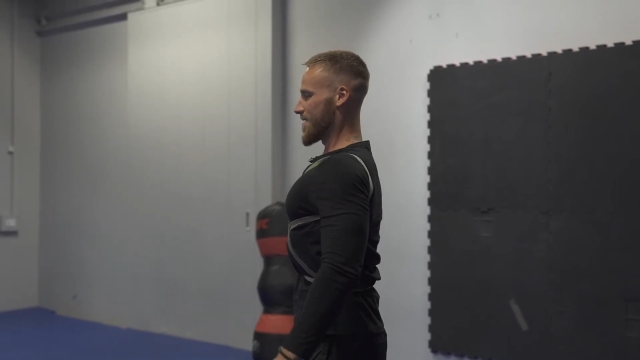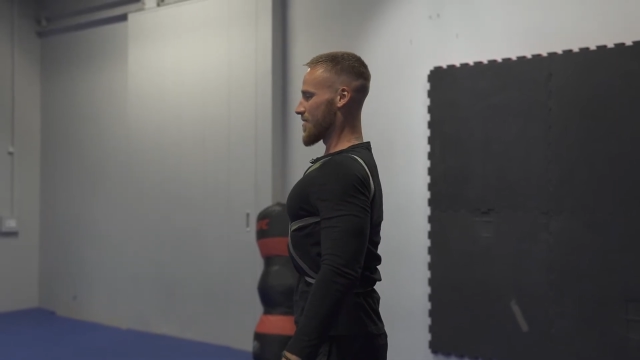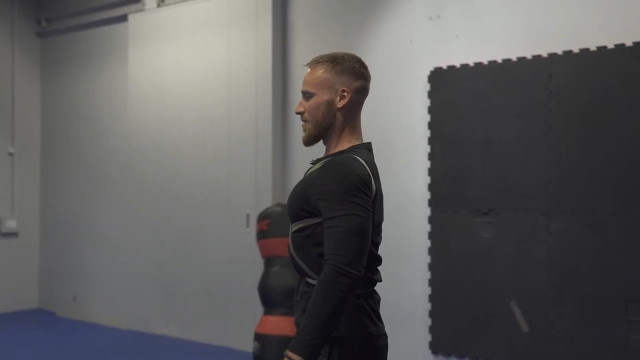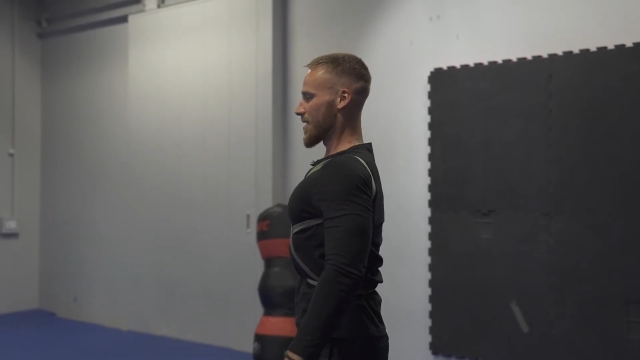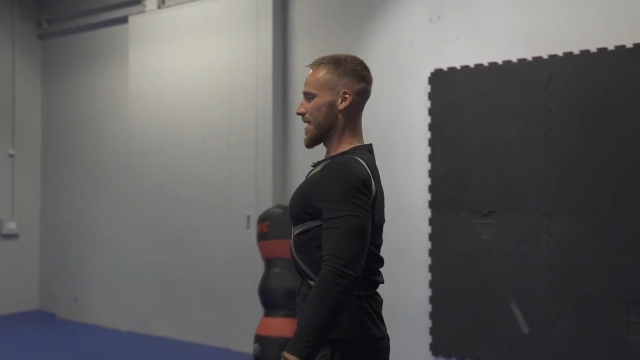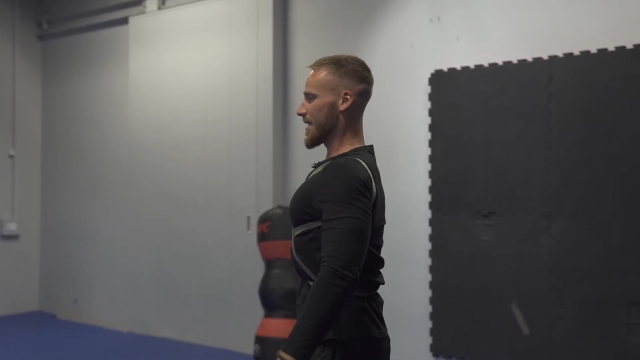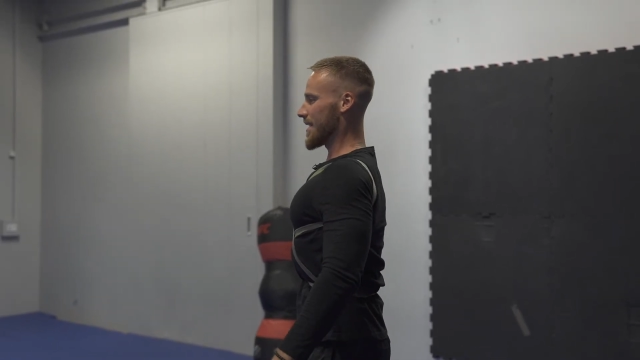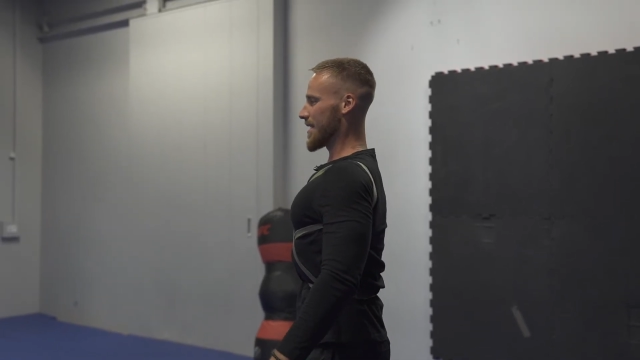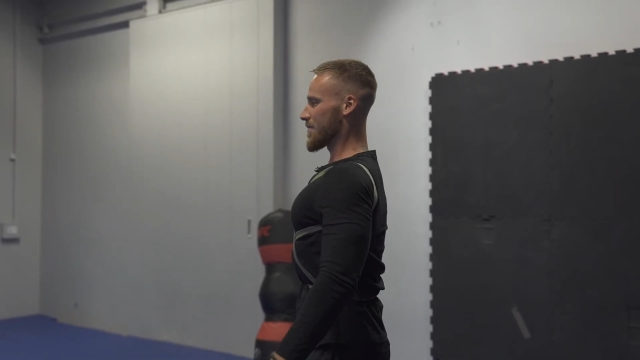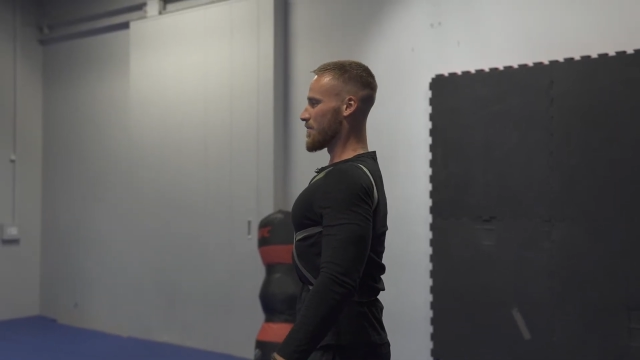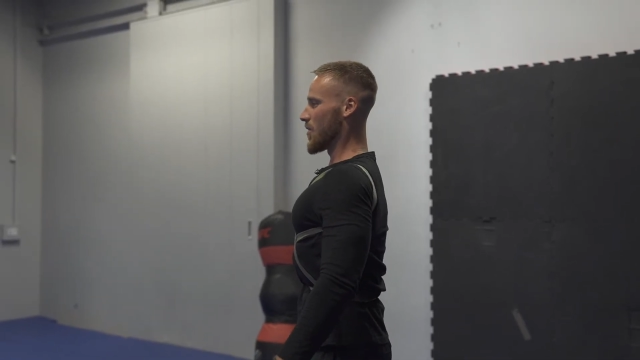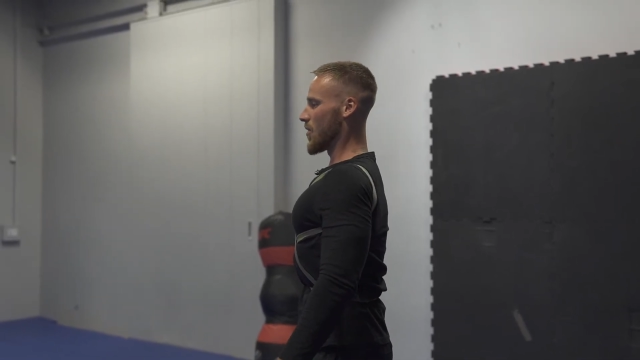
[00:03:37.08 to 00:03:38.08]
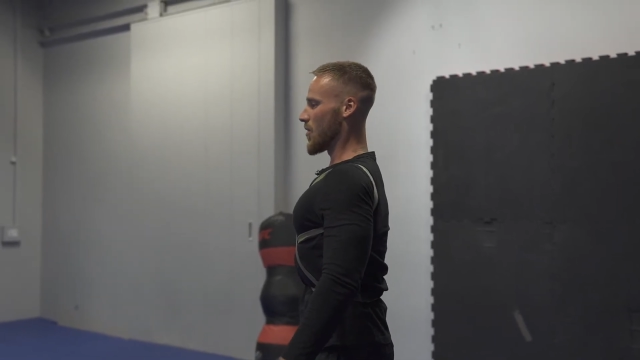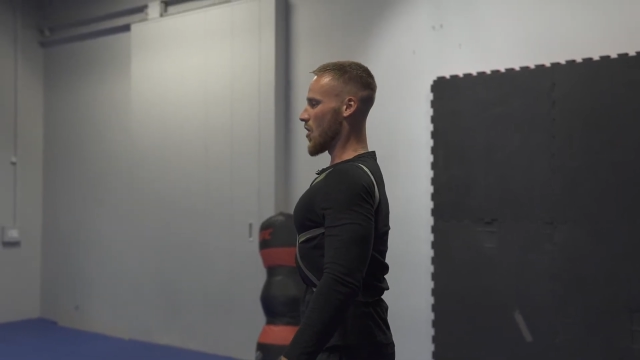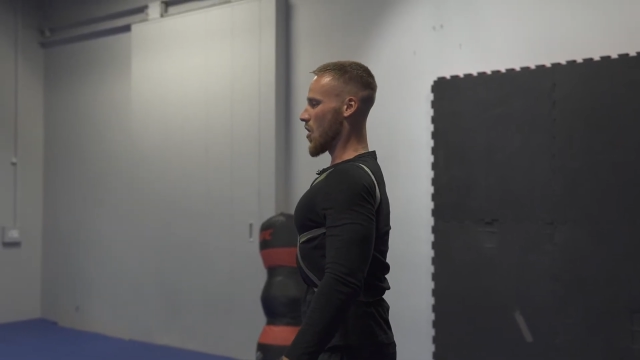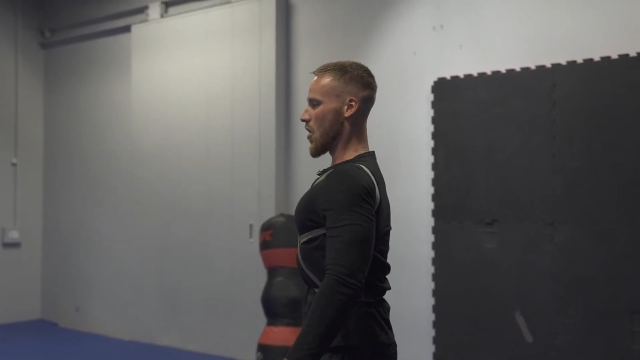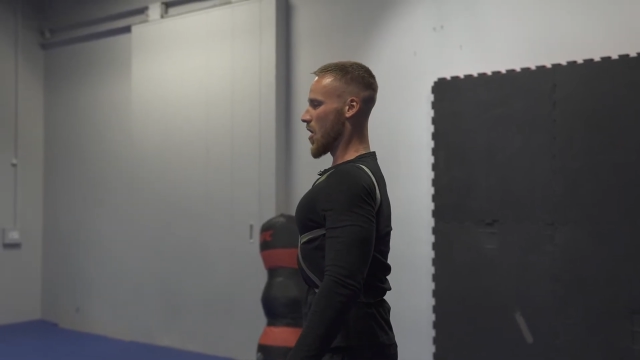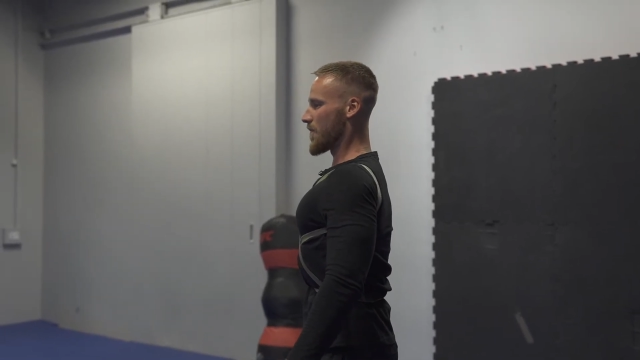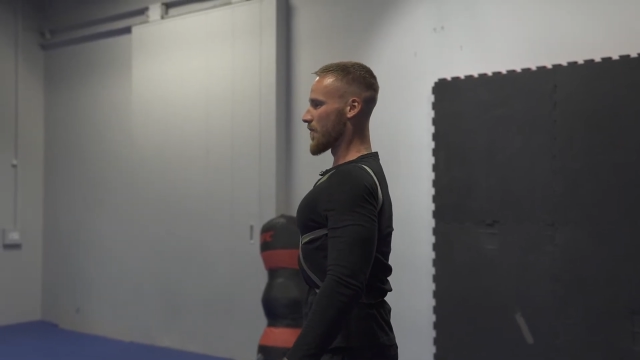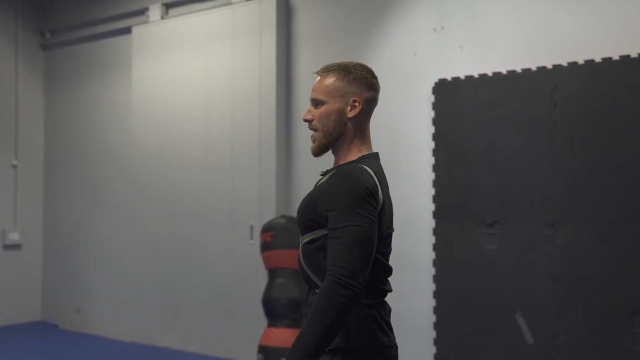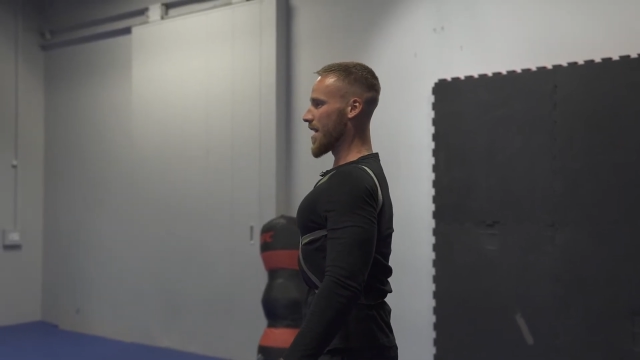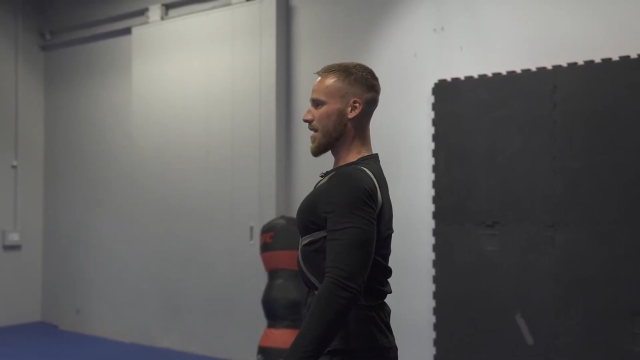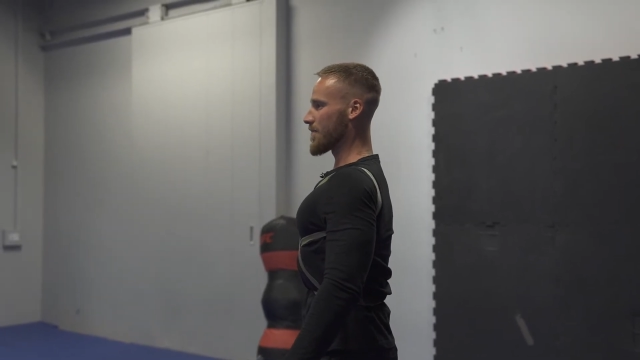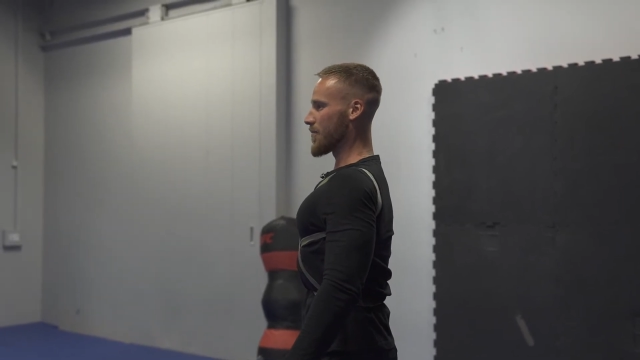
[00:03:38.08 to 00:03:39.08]
to get this more
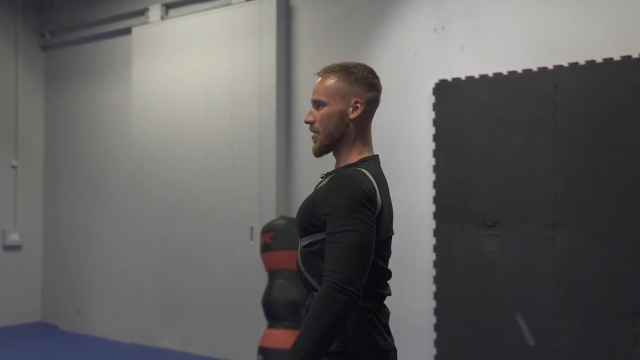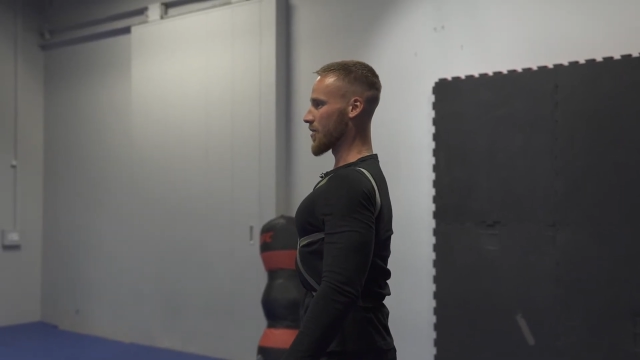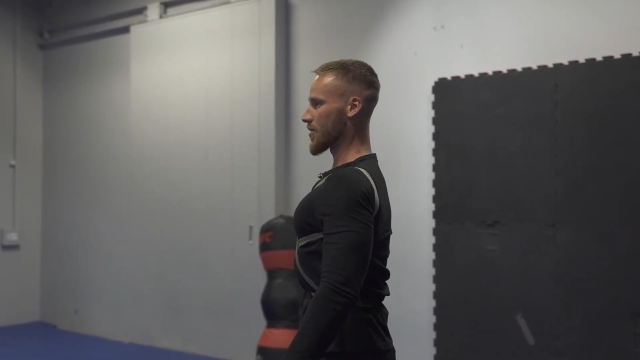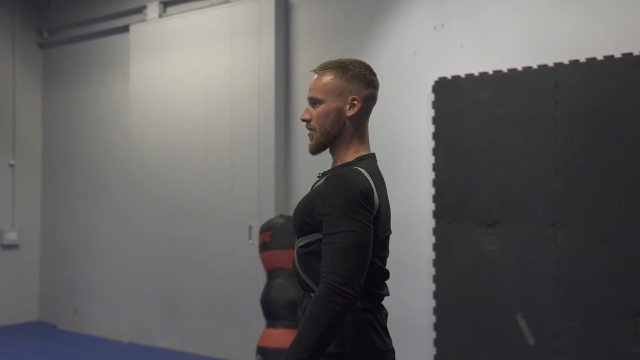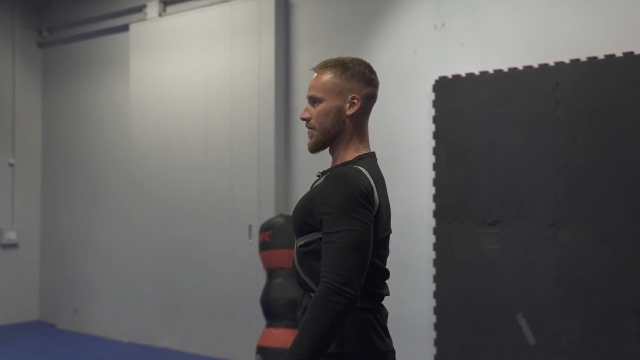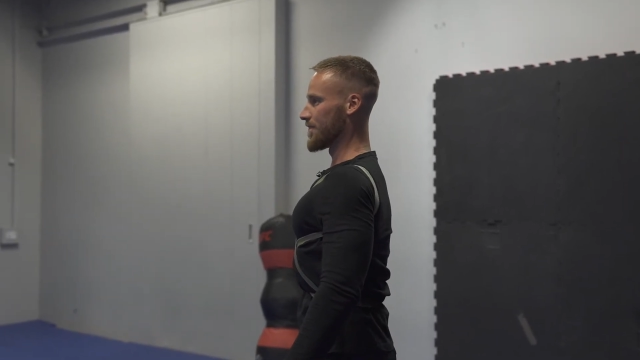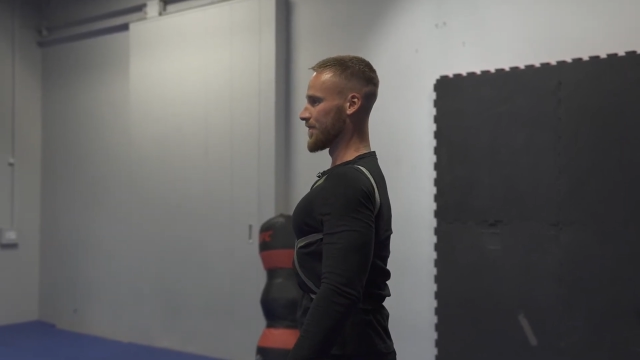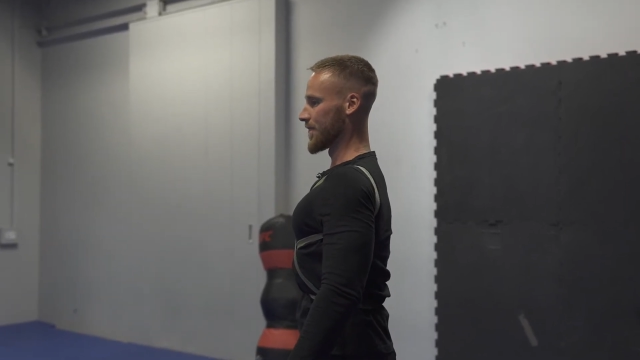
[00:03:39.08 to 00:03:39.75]
upright posture.